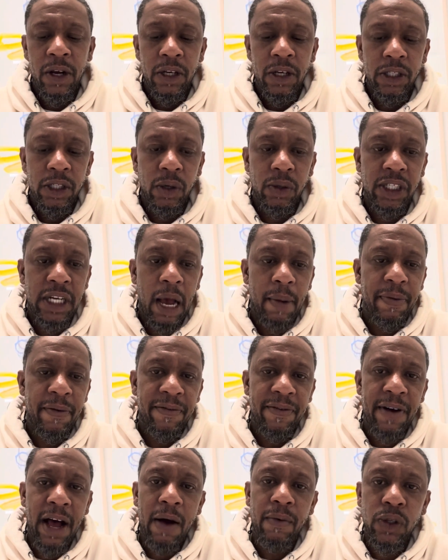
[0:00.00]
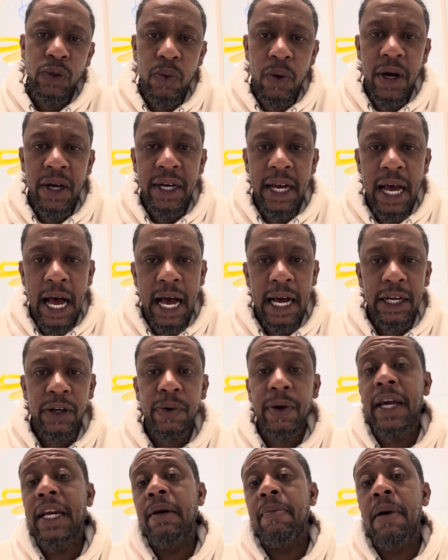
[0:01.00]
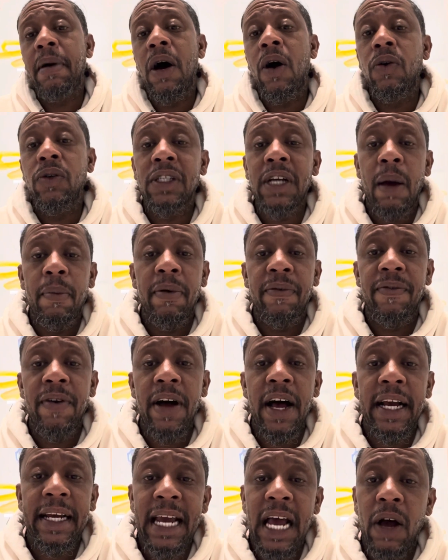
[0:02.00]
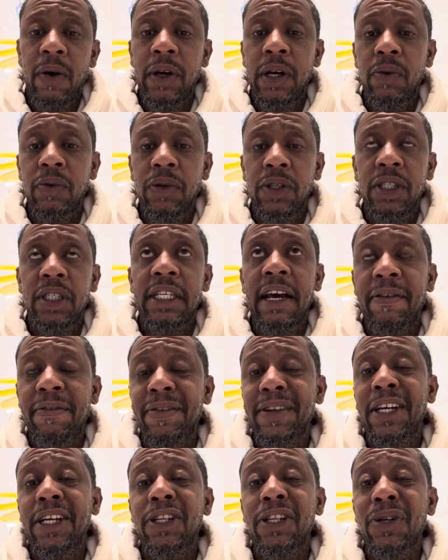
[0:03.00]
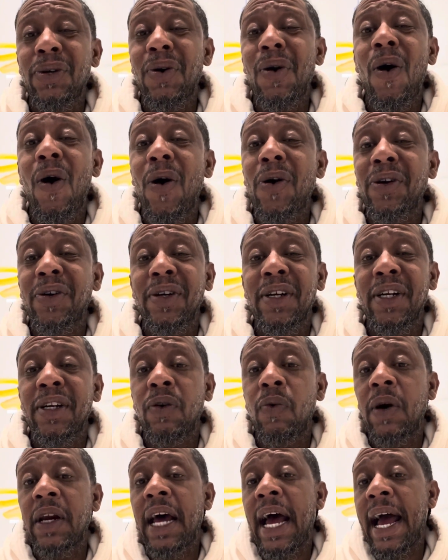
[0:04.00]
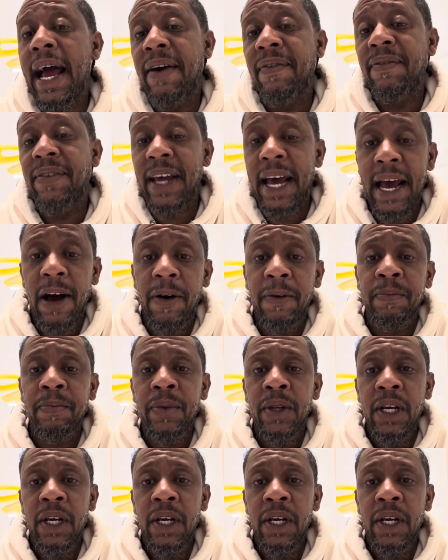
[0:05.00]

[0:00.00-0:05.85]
So Shopify was one. I created my own Shopify account. It was definitely a little harder than the one I have now.